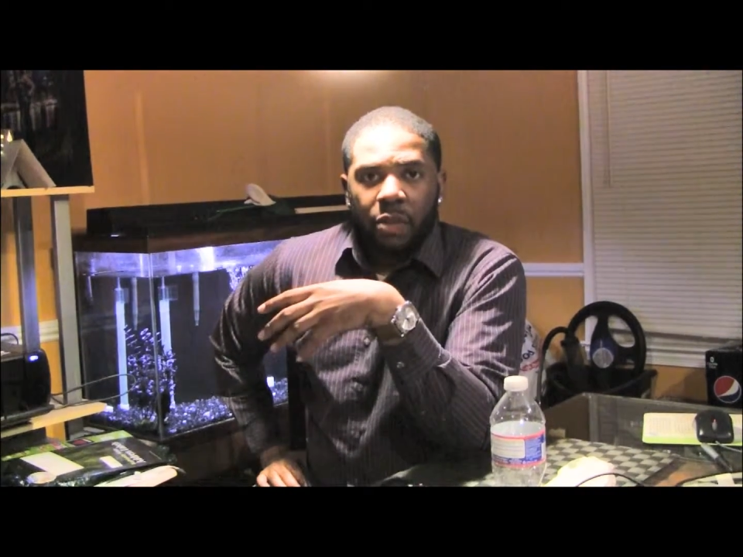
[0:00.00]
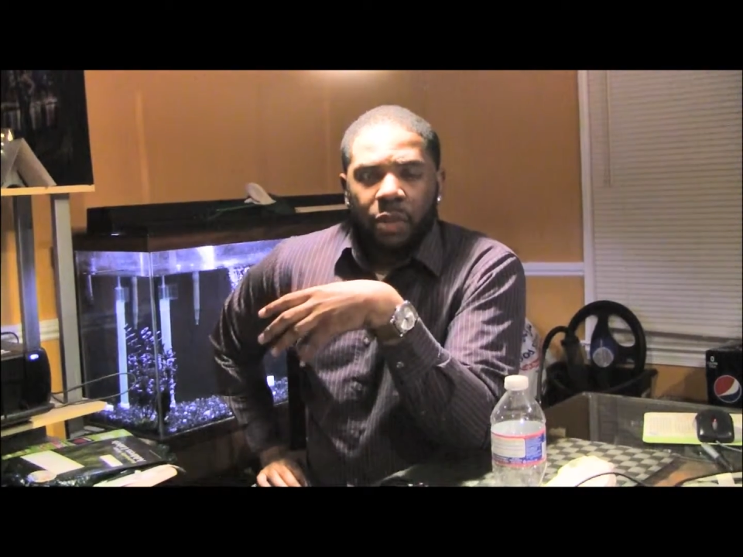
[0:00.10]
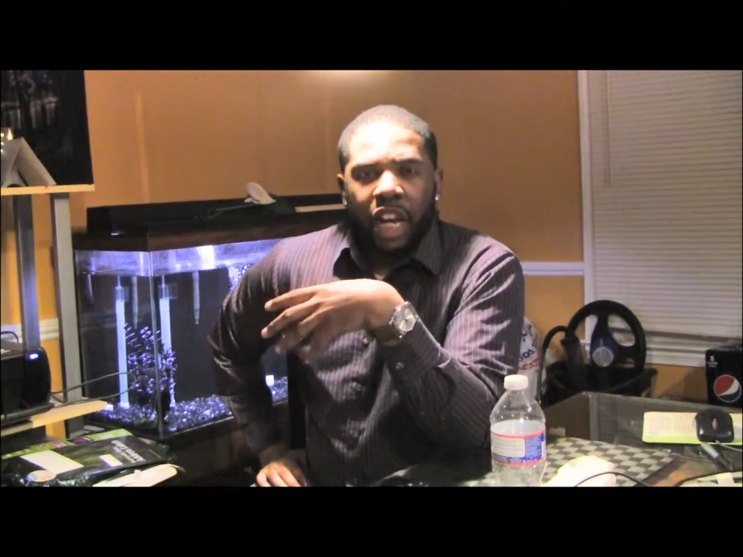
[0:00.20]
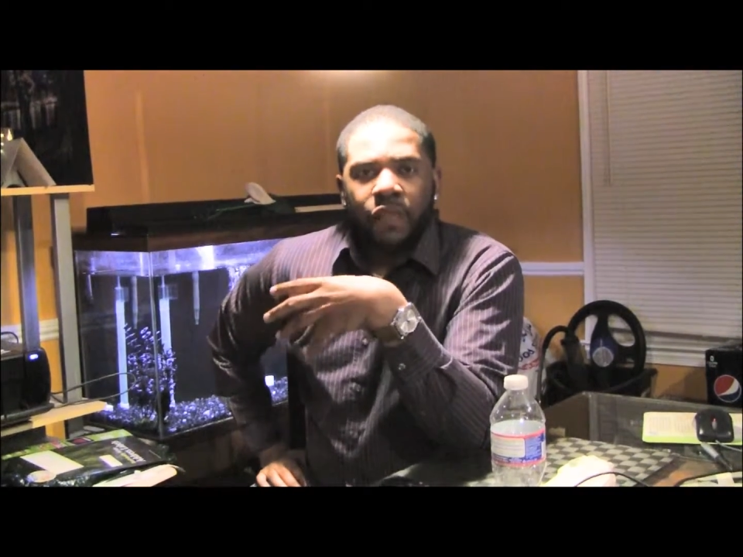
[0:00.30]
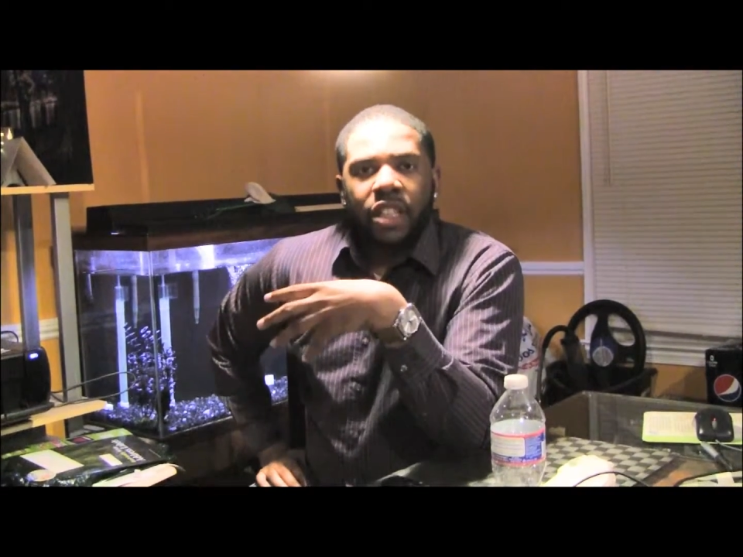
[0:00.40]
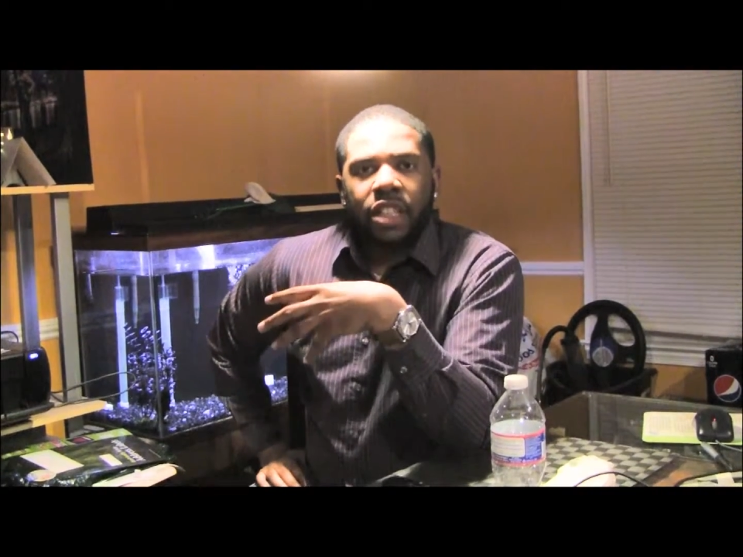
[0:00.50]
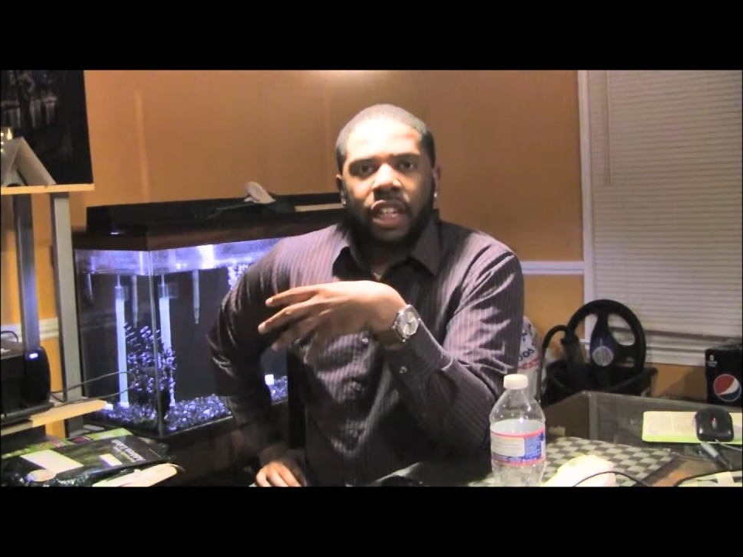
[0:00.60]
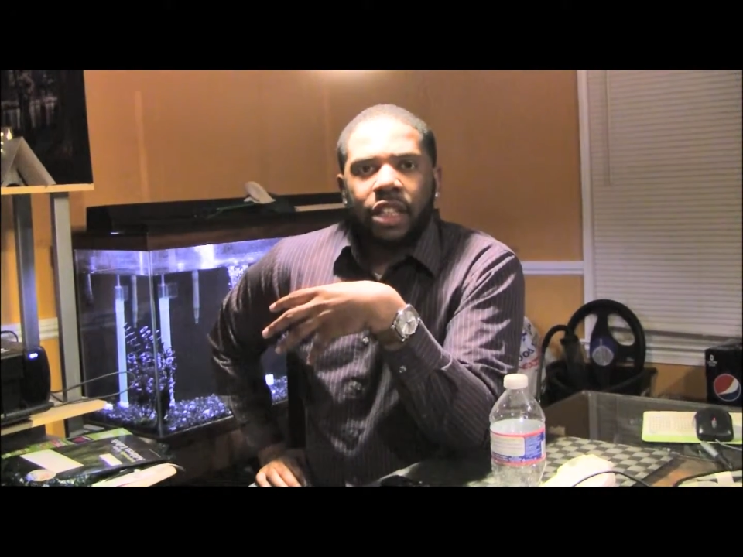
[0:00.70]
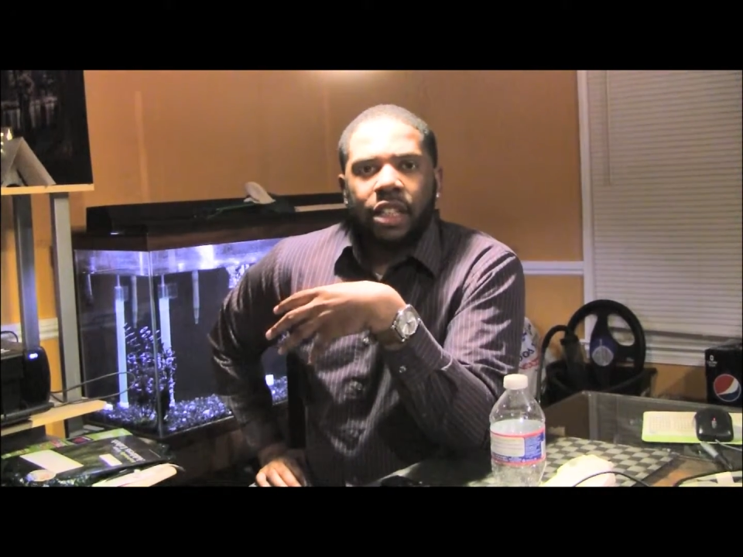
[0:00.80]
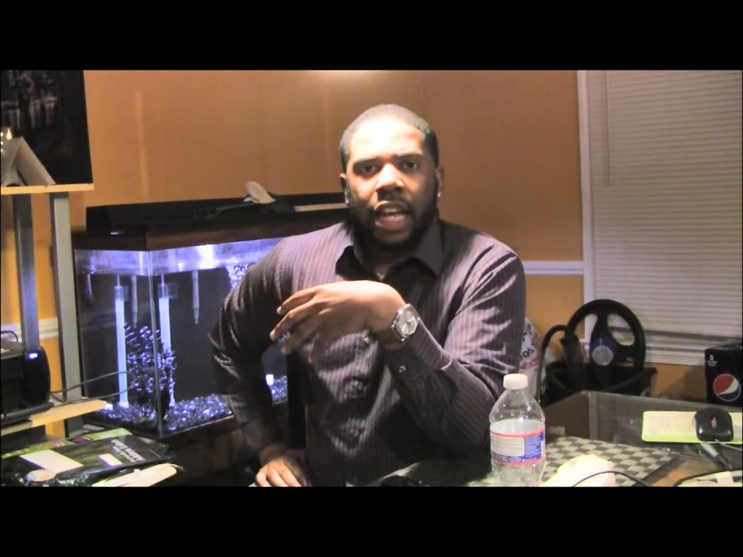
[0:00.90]
but ever
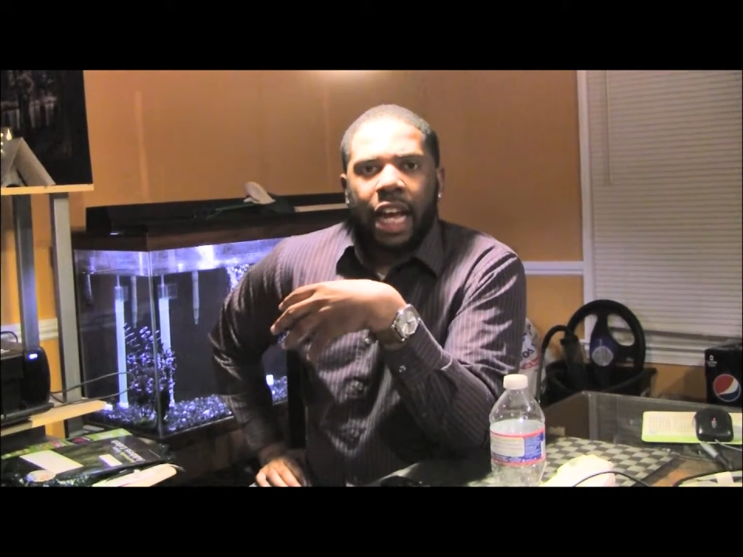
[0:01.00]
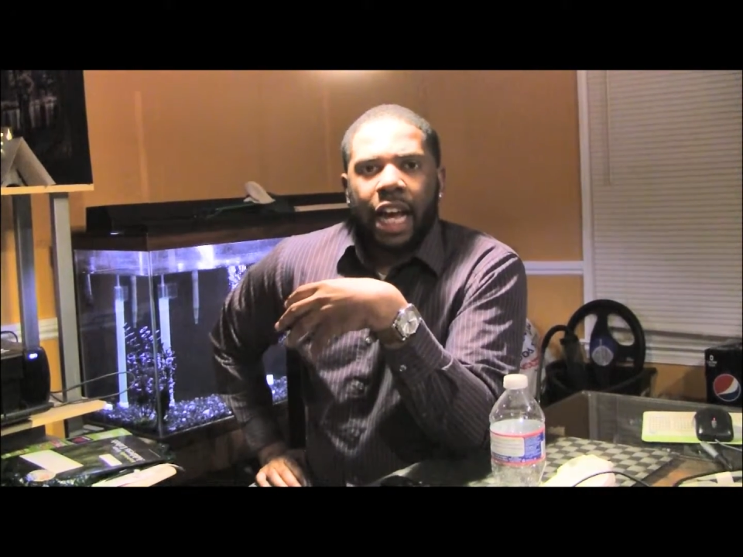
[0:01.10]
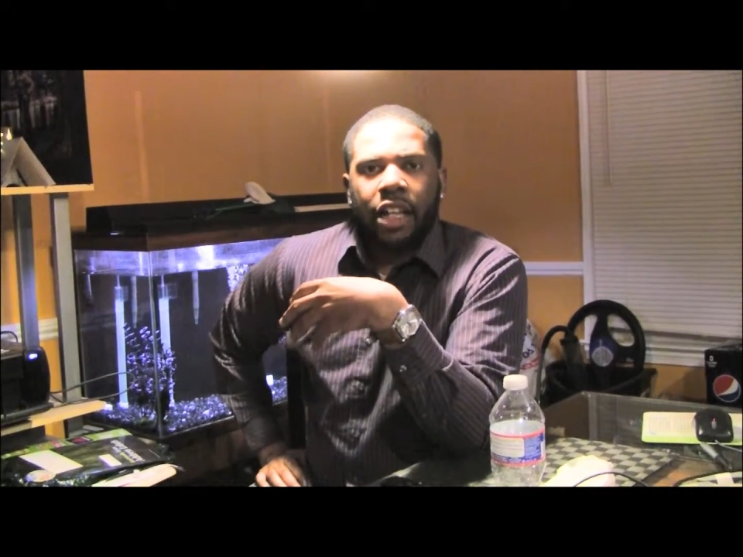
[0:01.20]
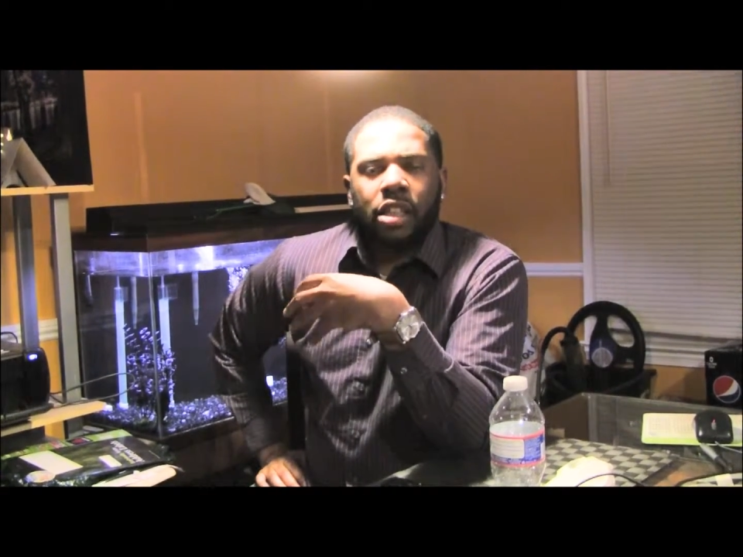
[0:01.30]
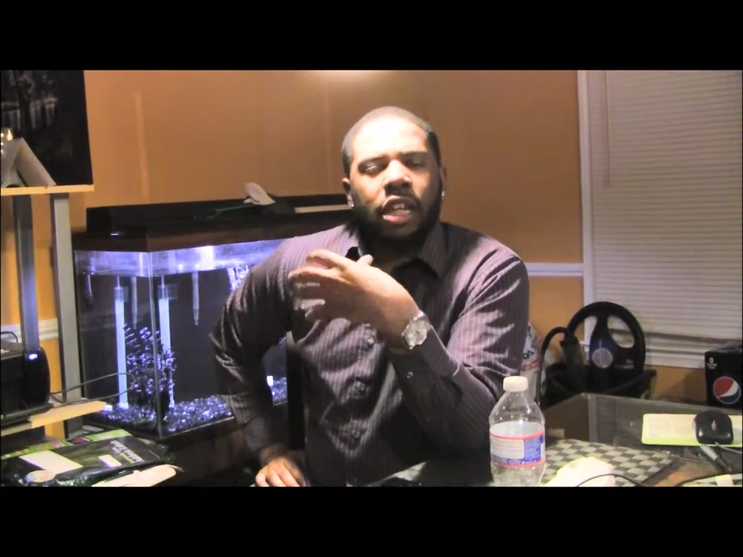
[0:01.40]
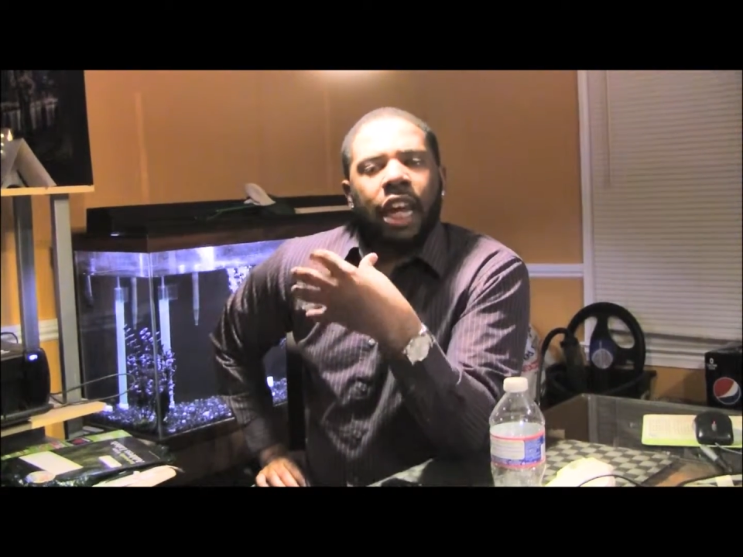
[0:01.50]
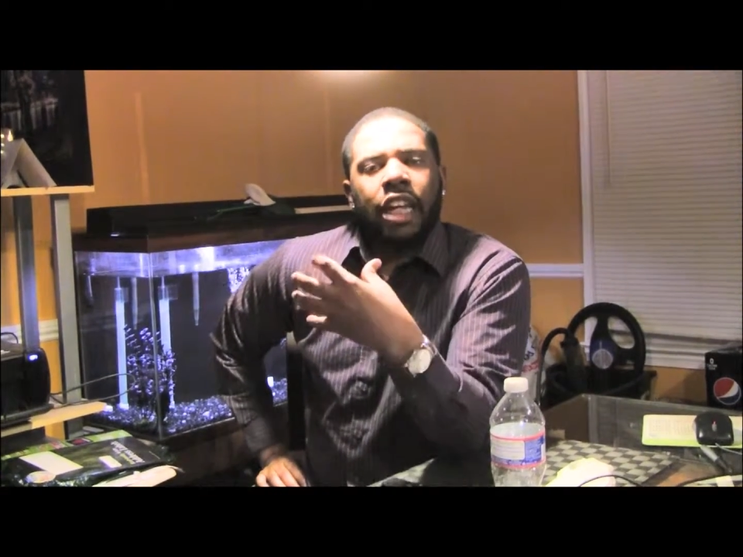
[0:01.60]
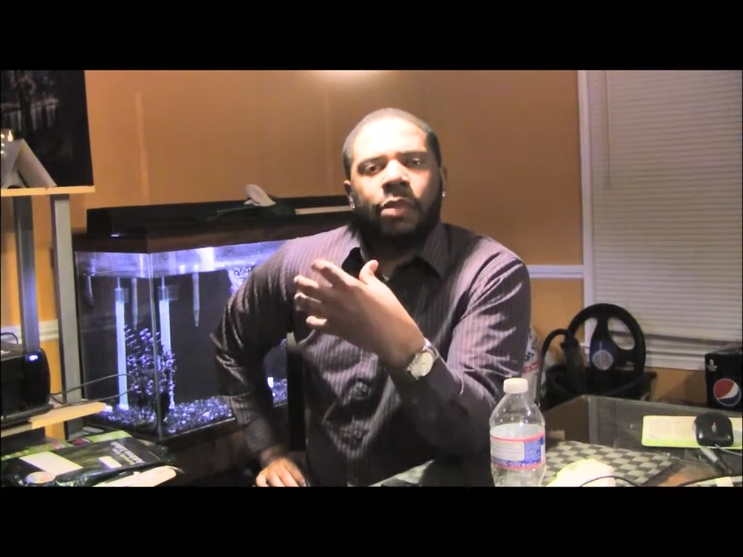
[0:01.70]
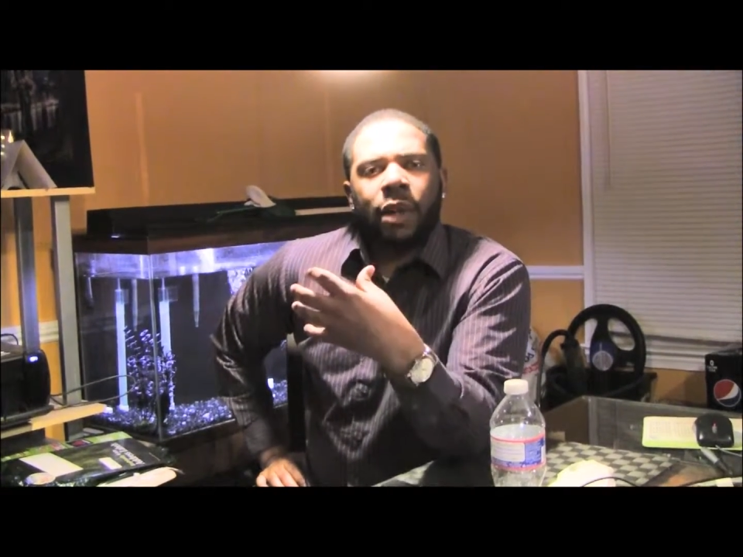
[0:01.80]
since I changed